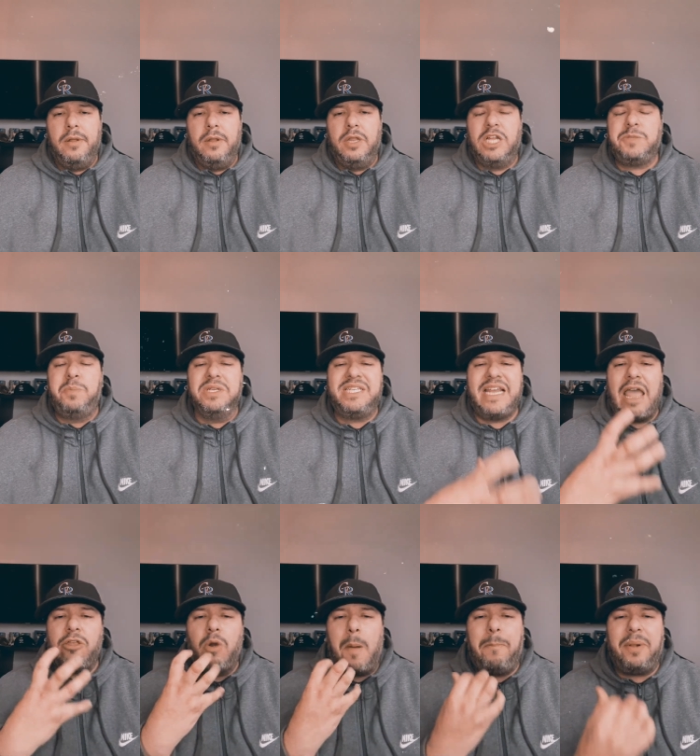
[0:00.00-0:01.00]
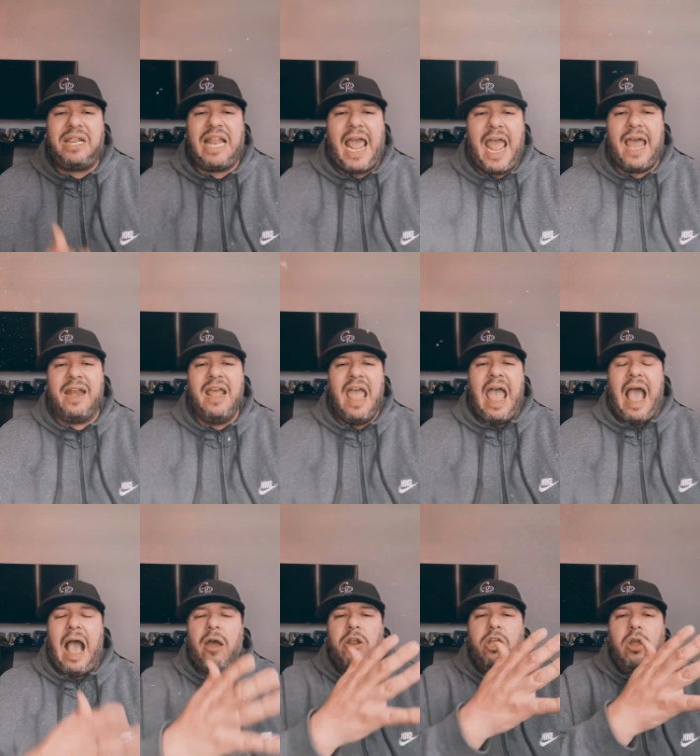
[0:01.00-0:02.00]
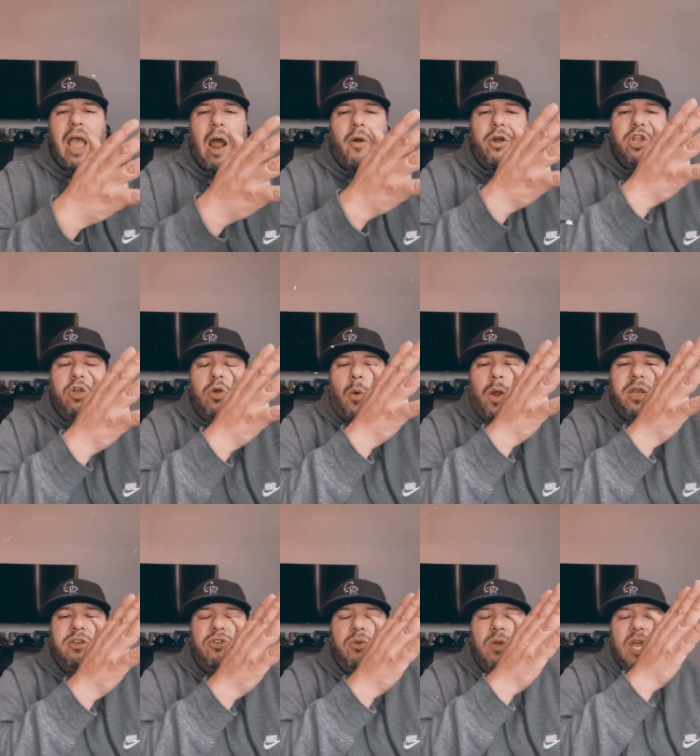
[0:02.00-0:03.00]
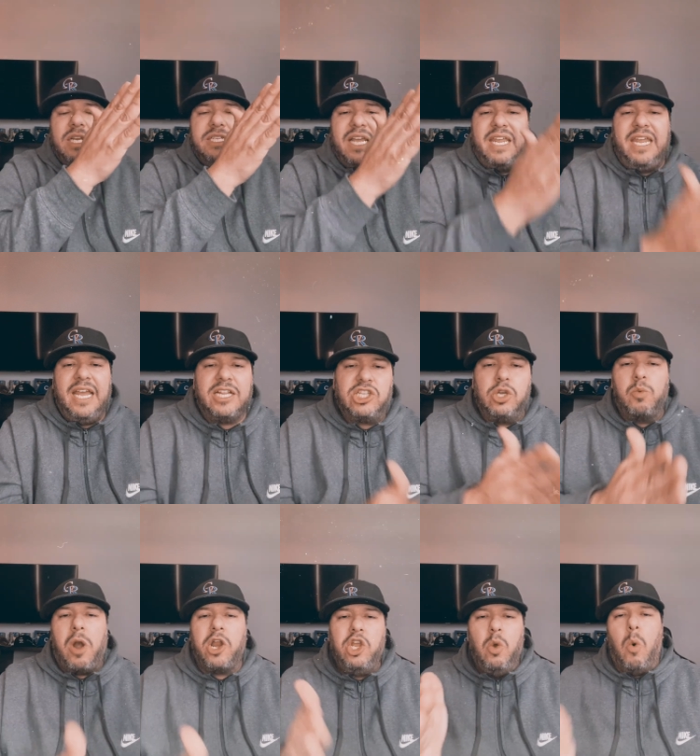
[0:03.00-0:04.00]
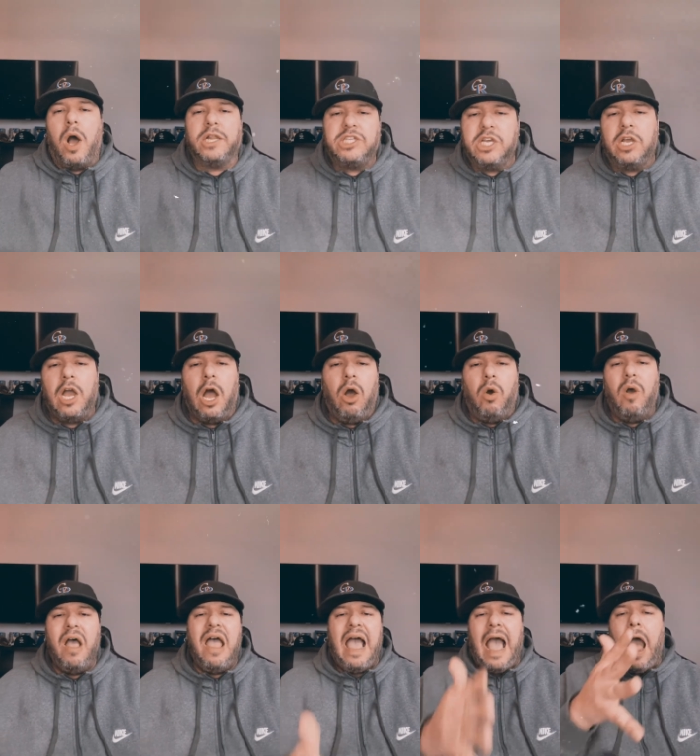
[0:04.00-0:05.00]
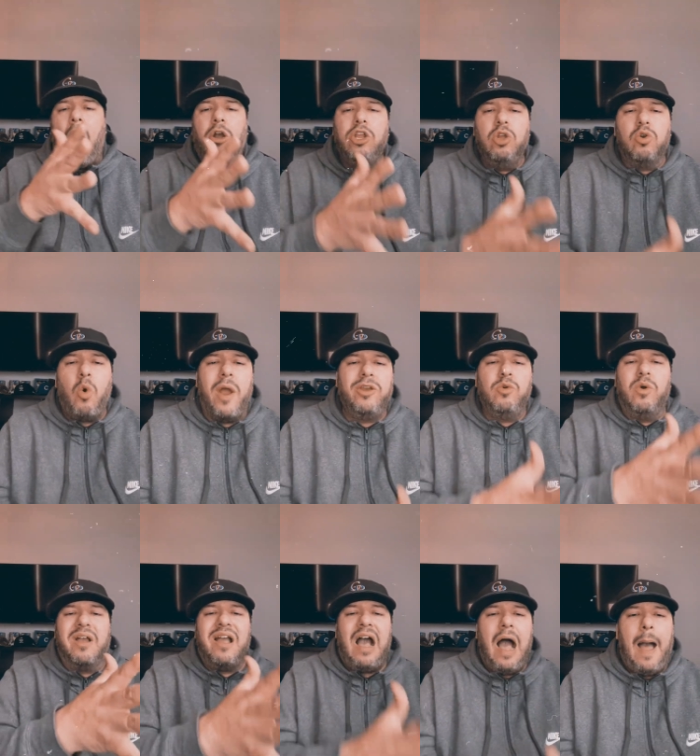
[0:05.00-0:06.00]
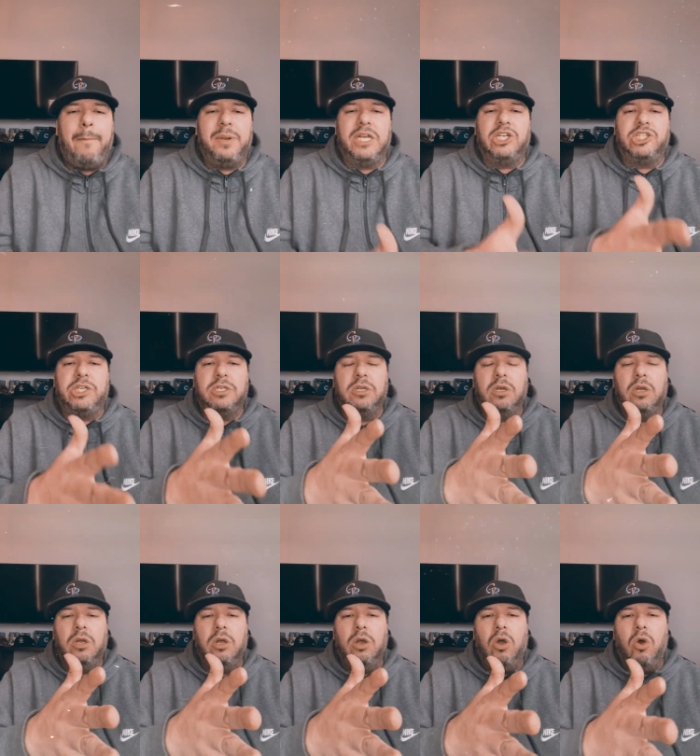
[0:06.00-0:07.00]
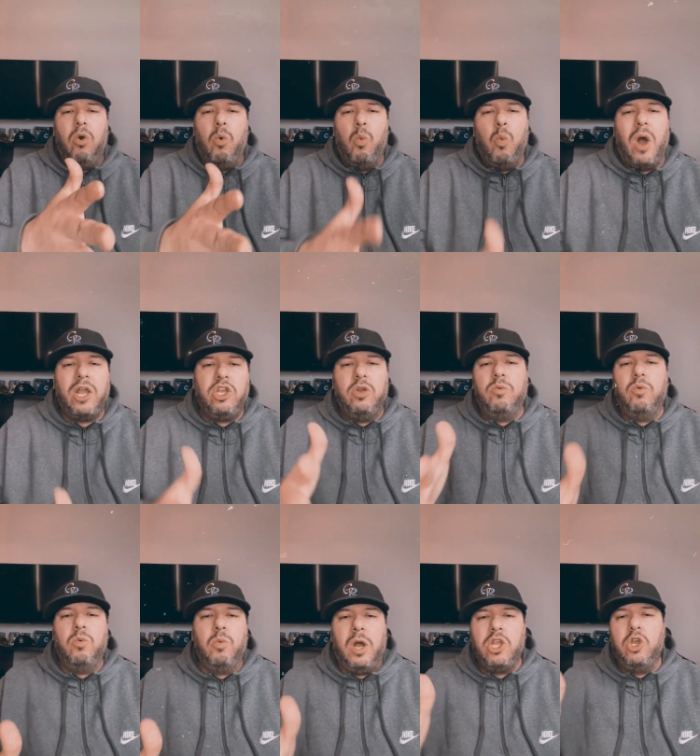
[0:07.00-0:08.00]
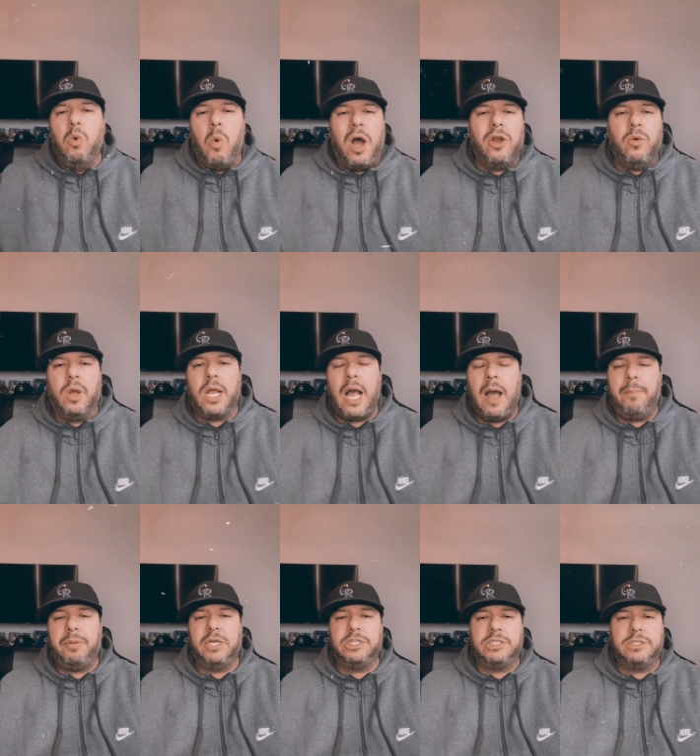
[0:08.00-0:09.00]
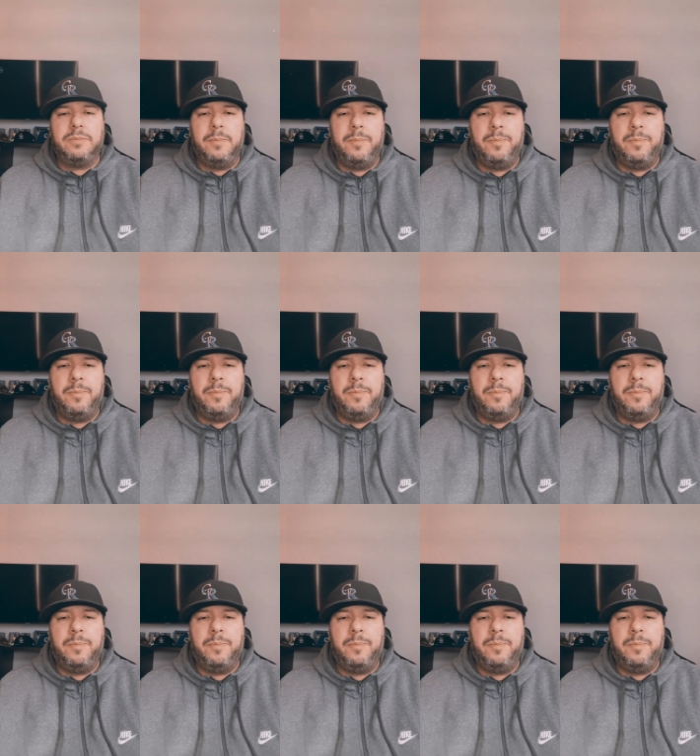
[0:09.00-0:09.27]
Let's put together a plan. How are you going to get to where you want to go? How are you going to accomplish what you want to accomplish?